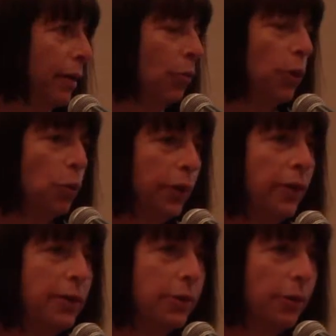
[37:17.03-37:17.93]
We
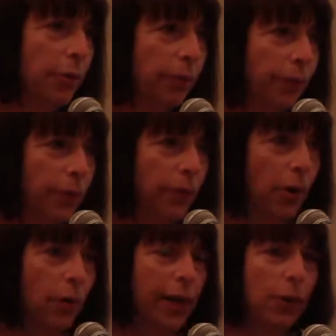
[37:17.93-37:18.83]
really do.
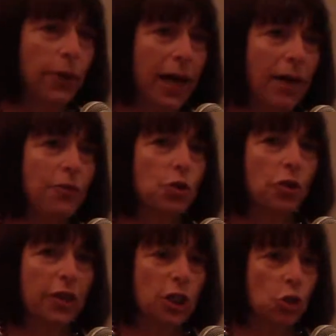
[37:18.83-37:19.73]
Okay, we have sort
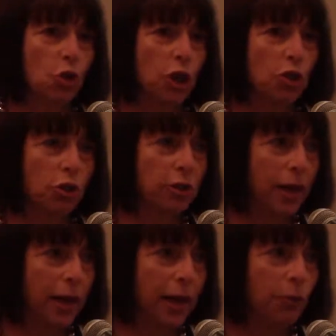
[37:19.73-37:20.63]
of instructional
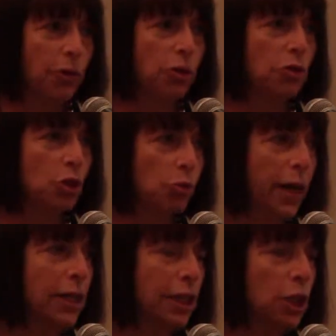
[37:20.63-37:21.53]
time where there's
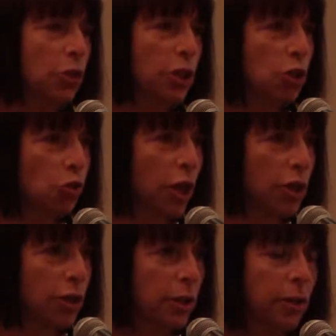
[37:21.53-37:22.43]
direct teacher
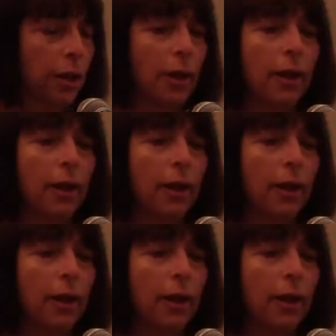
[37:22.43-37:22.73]
instruction,